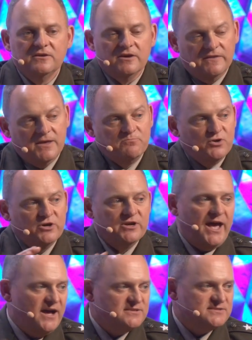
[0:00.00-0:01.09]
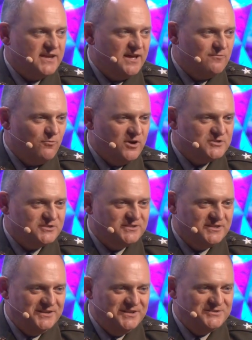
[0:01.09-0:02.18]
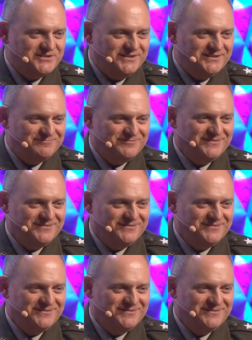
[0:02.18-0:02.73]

and they put it outside of Washington, D.C.